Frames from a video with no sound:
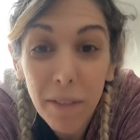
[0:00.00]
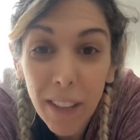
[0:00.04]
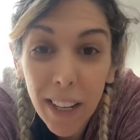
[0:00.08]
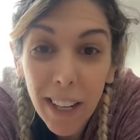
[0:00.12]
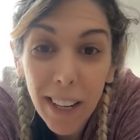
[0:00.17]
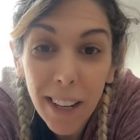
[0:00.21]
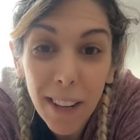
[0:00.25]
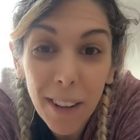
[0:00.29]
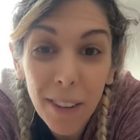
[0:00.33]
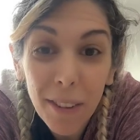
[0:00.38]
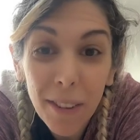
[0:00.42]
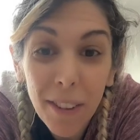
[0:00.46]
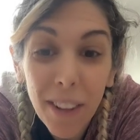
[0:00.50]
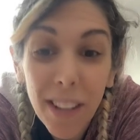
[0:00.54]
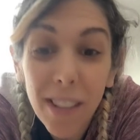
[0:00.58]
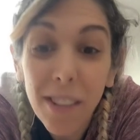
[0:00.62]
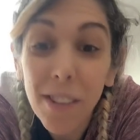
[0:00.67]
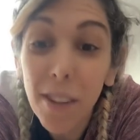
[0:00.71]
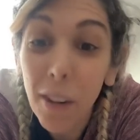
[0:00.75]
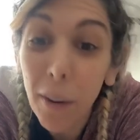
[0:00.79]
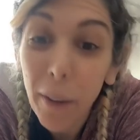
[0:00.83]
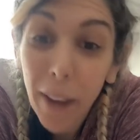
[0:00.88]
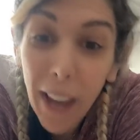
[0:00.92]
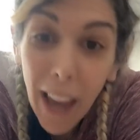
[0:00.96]
a video that
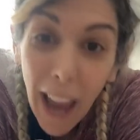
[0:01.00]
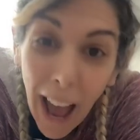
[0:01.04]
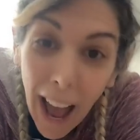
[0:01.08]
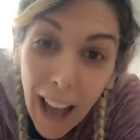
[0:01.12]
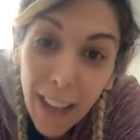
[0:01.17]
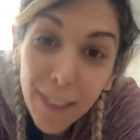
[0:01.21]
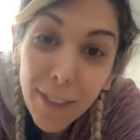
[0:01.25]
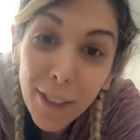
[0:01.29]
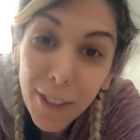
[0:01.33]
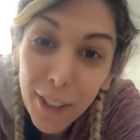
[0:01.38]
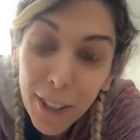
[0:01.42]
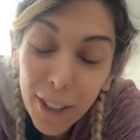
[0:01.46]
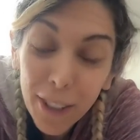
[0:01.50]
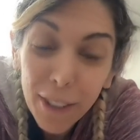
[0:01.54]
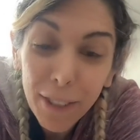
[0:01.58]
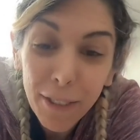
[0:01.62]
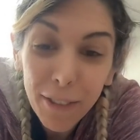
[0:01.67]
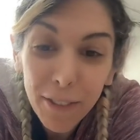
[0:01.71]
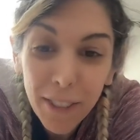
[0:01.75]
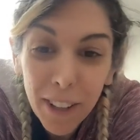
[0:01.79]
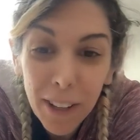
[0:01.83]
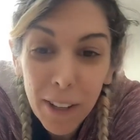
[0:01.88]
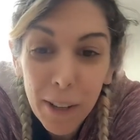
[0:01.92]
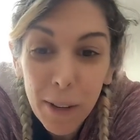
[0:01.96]
Zoe asked her to
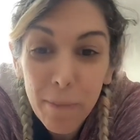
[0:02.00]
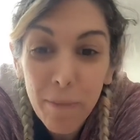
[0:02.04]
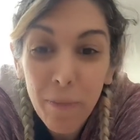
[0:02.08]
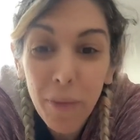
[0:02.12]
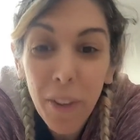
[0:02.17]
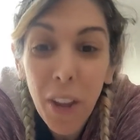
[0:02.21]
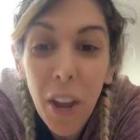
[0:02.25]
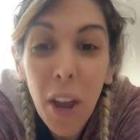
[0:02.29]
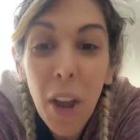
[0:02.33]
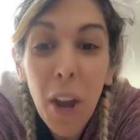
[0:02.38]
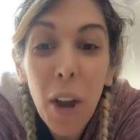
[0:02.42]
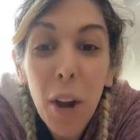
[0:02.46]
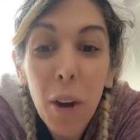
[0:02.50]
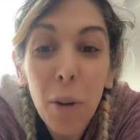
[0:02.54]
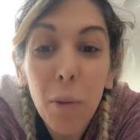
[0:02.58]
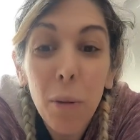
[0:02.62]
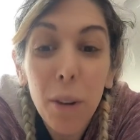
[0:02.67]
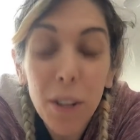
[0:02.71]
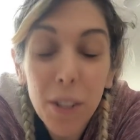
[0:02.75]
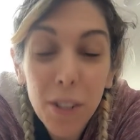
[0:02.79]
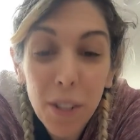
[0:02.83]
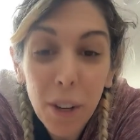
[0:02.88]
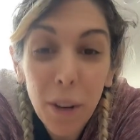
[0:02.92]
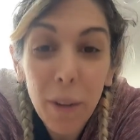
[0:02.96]
film
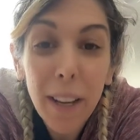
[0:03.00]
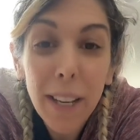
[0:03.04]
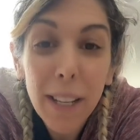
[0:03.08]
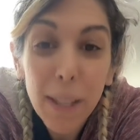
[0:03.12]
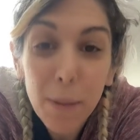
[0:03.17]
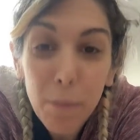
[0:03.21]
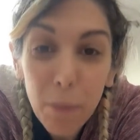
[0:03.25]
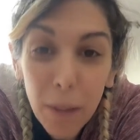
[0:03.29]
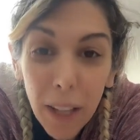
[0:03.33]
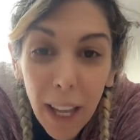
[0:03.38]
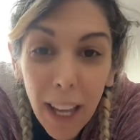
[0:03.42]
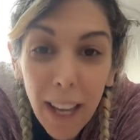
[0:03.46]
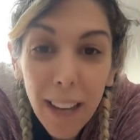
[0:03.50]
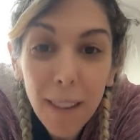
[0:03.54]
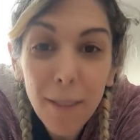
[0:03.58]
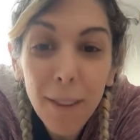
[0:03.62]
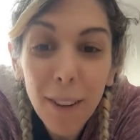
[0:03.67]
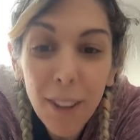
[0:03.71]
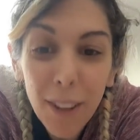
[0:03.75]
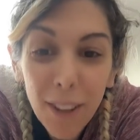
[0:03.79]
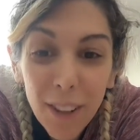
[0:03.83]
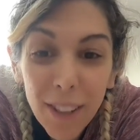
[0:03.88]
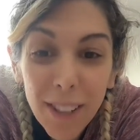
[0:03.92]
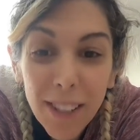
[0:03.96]
where Zoe is playing
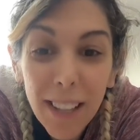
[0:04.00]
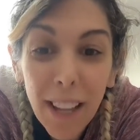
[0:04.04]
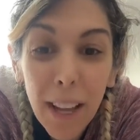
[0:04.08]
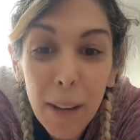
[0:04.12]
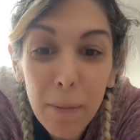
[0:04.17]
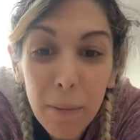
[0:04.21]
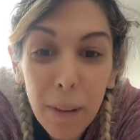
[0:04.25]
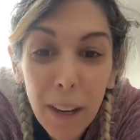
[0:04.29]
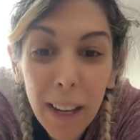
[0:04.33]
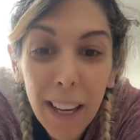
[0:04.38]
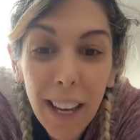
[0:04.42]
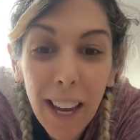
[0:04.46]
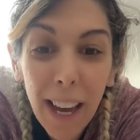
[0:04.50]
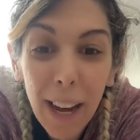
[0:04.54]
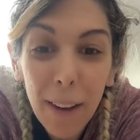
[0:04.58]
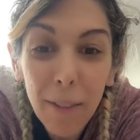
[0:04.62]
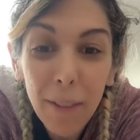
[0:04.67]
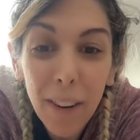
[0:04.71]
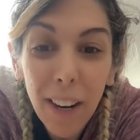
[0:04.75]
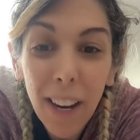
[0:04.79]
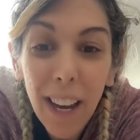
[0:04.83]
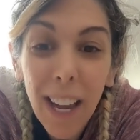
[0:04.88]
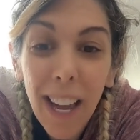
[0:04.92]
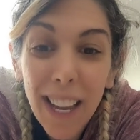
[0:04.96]
with her slime on
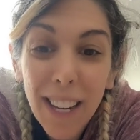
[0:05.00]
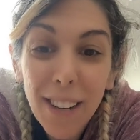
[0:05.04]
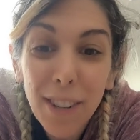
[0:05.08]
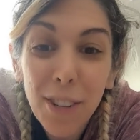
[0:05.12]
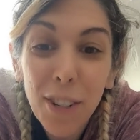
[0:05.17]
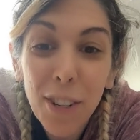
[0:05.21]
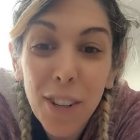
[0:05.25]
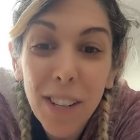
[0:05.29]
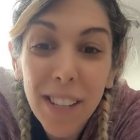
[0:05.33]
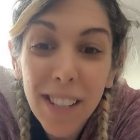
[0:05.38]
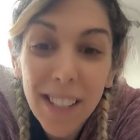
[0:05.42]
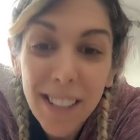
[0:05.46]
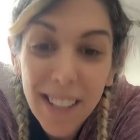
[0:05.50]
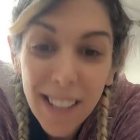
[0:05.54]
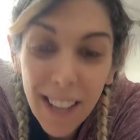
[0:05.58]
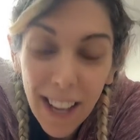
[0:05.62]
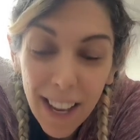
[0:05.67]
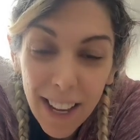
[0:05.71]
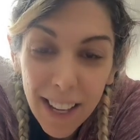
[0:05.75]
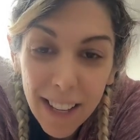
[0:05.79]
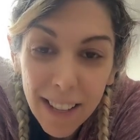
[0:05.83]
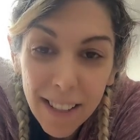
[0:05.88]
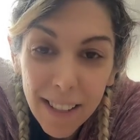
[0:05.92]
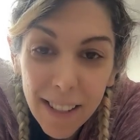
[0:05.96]
camera and she
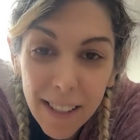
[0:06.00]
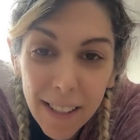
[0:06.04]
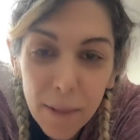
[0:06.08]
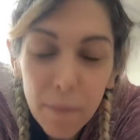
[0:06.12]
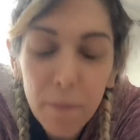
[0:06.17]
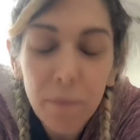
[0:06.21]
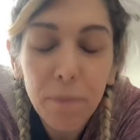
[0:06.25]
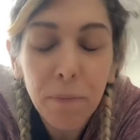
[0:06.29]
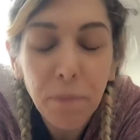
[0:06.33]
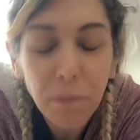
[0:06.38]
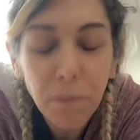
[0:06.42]
says,